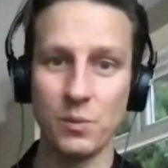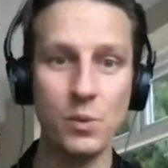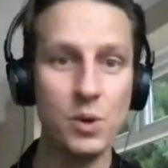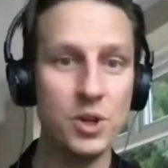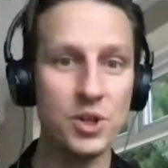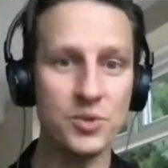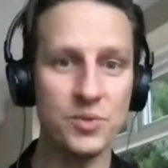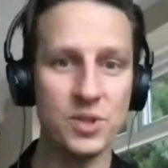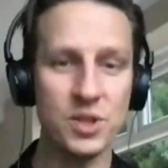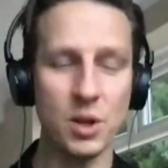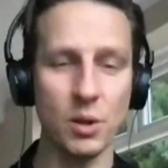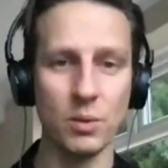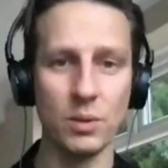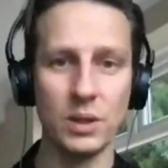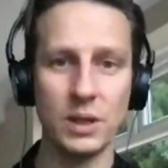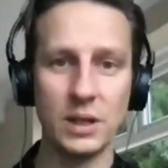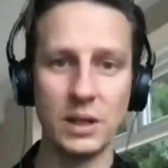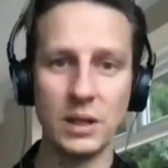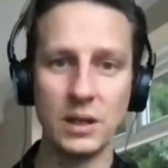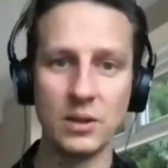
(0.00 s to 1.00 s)
Worst
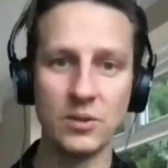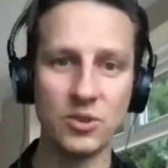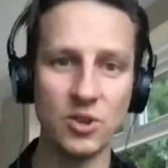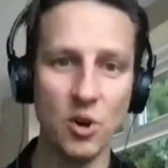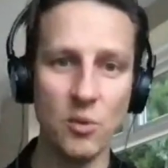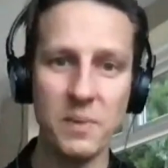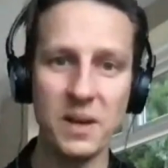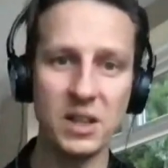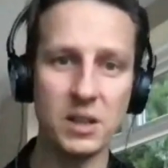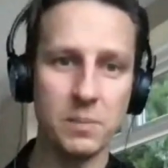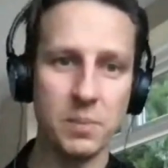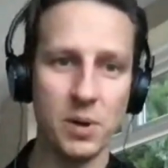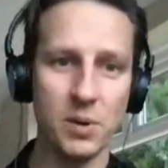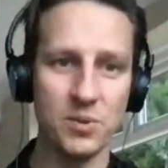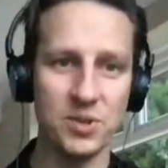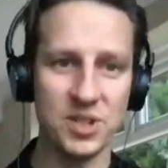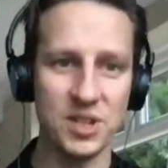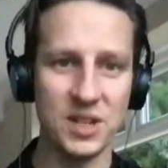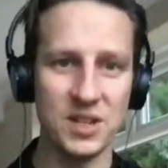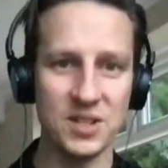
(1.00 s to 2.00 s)
result. Don't make the
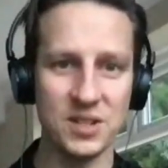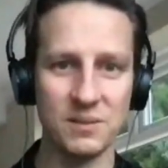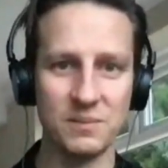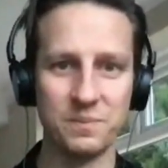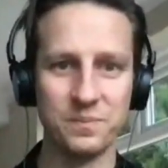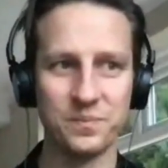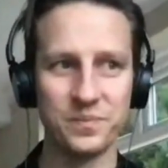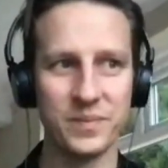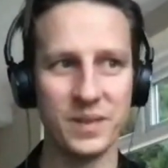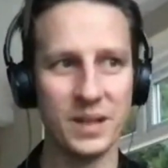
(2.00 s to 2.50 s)
postseason